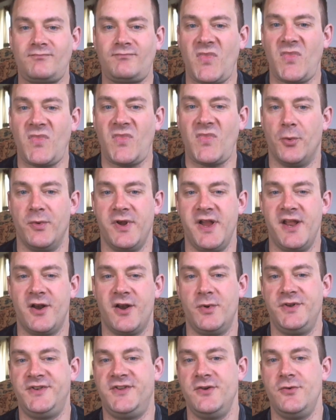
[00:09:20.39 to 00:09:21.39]
the
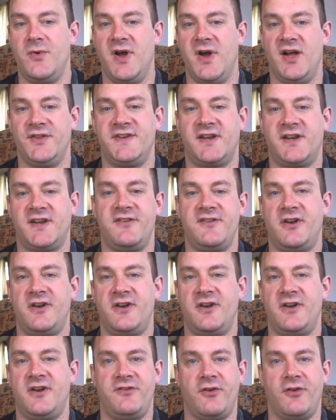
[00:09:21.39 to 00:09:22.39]
reader would do well to
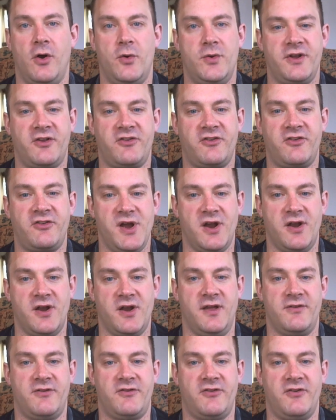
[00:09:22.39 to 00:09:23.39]
consider one's own
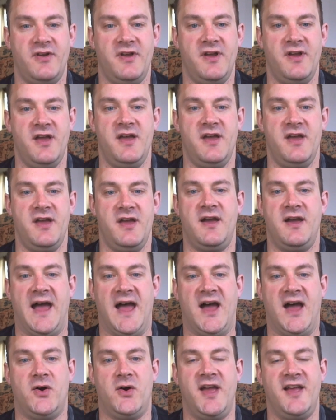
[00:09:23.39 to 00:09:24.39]
experience.
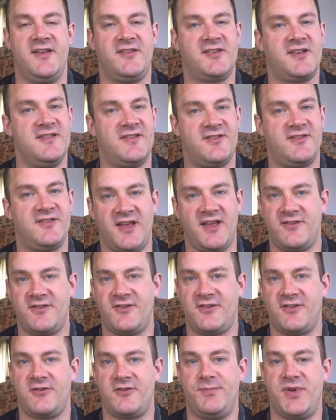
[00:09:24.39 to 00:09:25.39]
How has
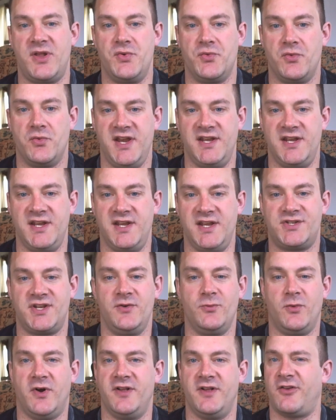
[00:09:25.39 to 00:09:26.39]
consensus been reached
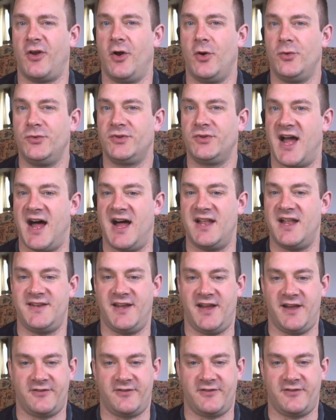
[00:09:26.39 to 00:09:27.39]
in one's own
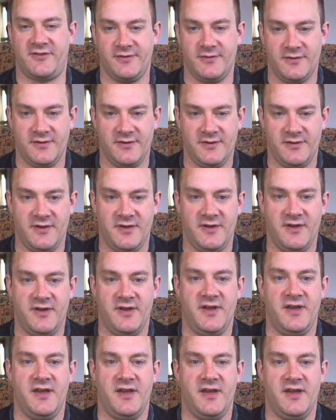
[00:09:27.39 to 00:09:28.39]
context?
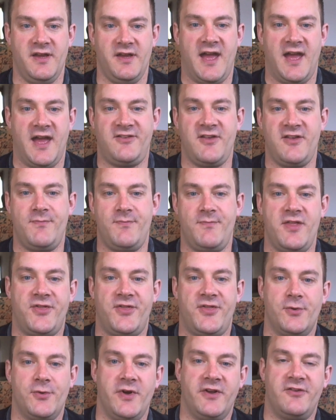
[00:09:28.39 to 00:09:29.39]
Has it been
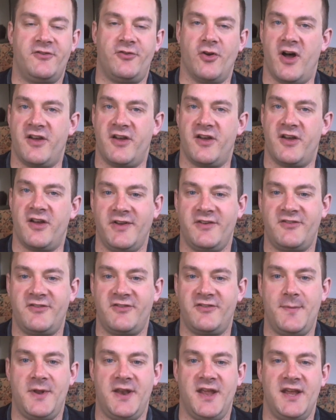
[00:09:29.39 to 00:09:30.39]
through exhaustive
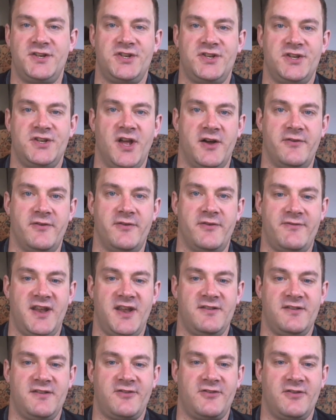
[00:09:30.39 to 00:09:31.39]
examination of
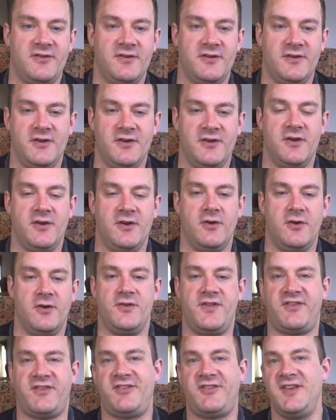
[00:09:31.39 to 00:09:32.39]
evidence,
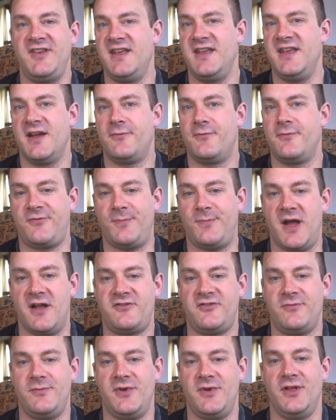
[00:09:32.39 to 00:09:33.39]
or the ceding of
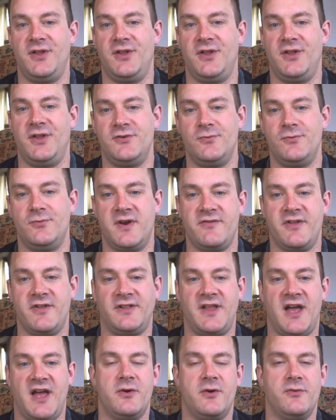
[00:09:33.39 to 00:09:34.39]
responsibility to one of the
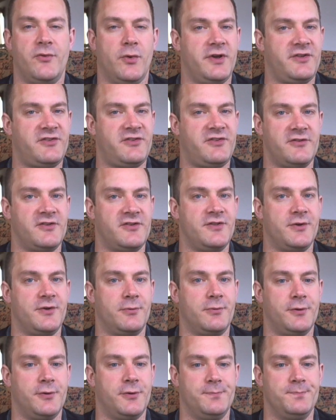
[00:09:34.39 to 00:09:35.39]
louder voices in the room?